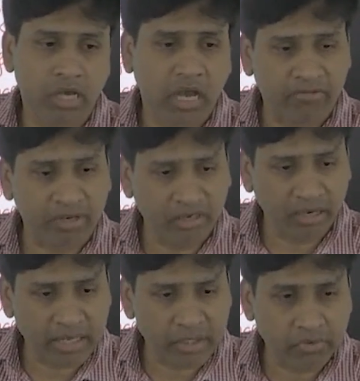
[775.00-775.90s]
After it
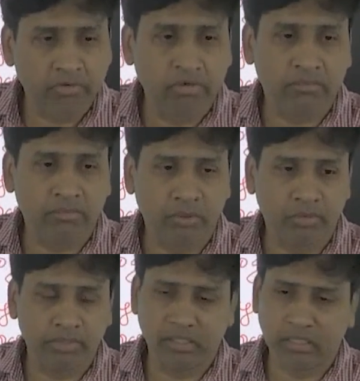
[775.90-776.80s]
reacts only, you will come to know
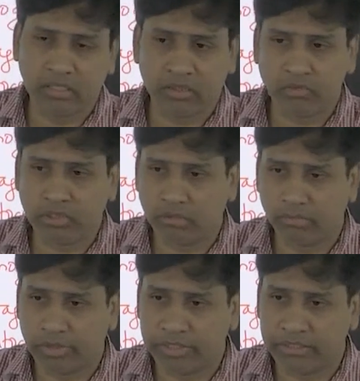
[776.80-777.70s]
whether it's a carcinogen
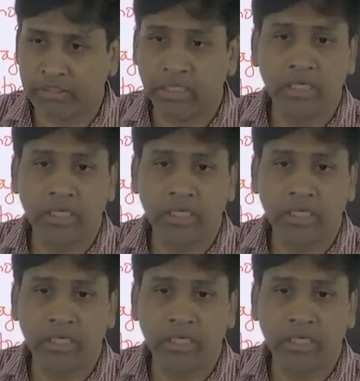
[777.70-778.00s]
or mutagen.